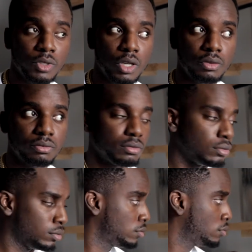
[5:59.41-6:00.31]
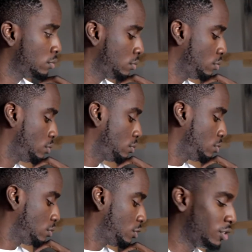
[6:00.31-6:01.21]
Oh.
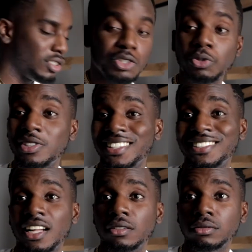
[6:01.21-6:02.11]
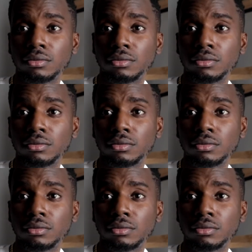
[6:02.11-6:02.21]
Two sides down.